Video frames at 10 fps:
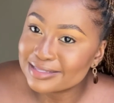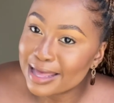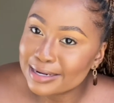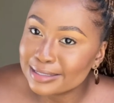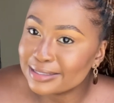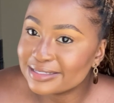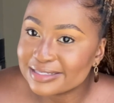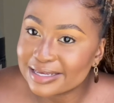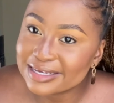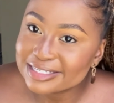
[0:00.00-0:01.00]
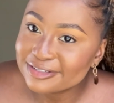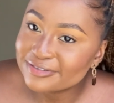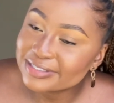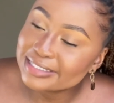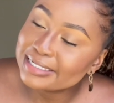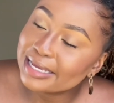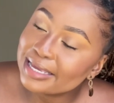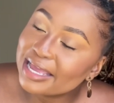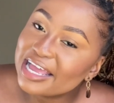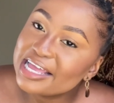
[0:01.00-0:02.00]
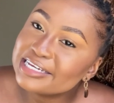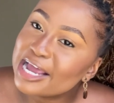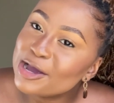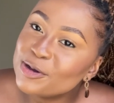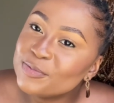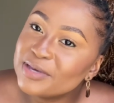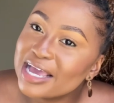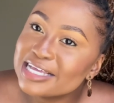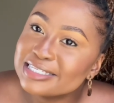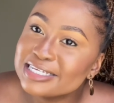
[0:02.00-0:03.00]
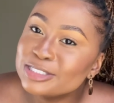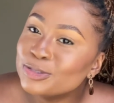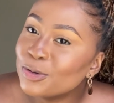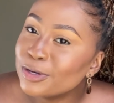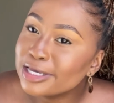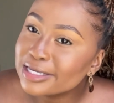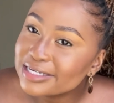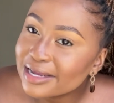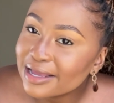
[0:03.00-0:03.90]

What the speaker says: that is it for today, and I hope you guys enjoyed.